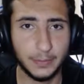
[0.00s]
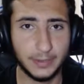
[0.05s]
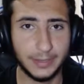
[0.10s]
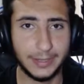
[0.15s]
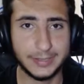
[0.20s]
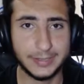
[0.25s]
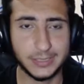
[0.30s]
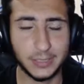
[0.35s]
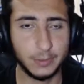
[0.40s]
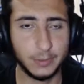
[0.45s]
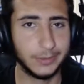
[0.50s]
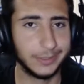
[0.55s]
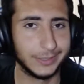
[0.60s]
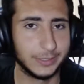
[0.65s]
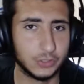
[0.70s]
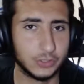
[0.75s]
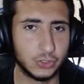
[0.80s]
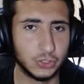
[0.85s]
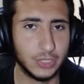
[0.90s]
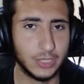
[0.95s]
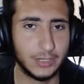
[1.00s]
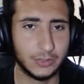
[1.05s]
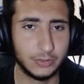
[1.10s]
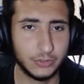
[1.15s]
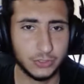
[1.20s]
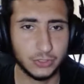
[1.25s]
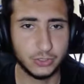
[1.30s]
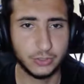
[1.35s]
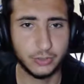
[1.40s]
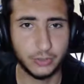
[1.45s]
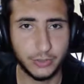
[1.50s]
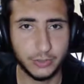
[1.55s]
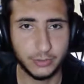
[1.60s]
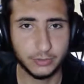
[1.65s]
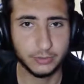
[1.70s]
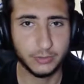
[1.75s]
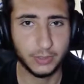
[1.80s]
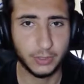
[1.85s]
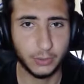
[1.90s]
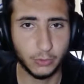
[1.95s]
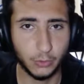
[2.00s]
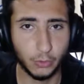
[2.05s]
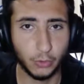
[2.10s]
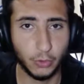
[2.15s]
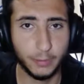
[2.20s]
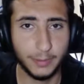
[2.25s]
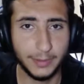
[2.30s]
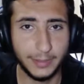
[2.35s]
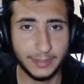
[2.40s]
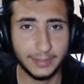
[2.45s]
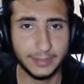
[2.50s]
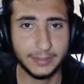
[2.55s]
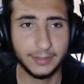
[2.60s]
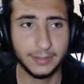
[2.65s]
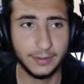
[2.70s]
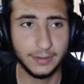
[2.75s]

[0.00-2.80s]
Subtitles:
like someone like Gianluigi Donnarumma or Oblak.